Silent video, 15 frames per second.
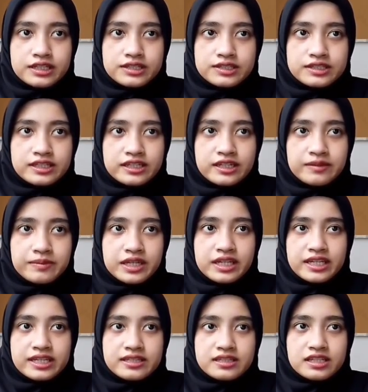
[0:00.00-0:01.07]
Cinnamic
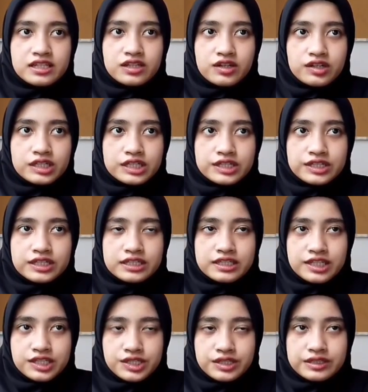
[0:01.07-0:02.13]
acid occurs
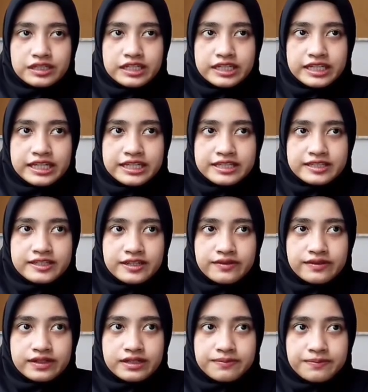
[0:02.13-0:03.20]
naturally in
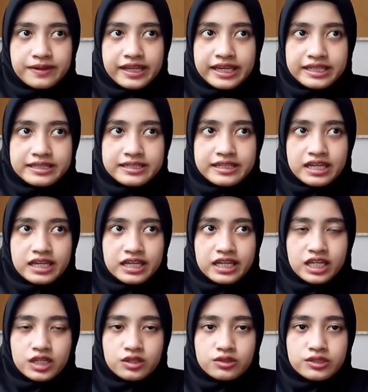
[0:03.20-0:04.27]
several plants,
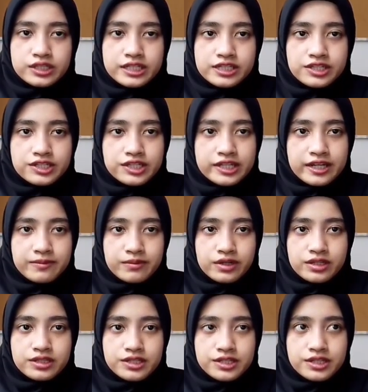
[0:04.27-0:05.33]
including
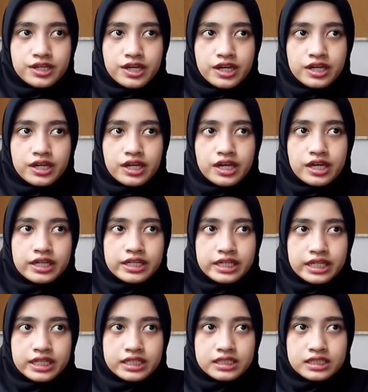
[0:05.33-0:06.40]
cinnamons,
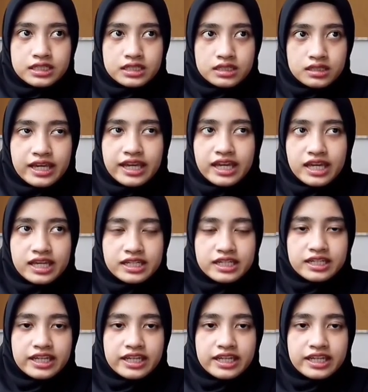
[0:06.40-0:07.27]
and it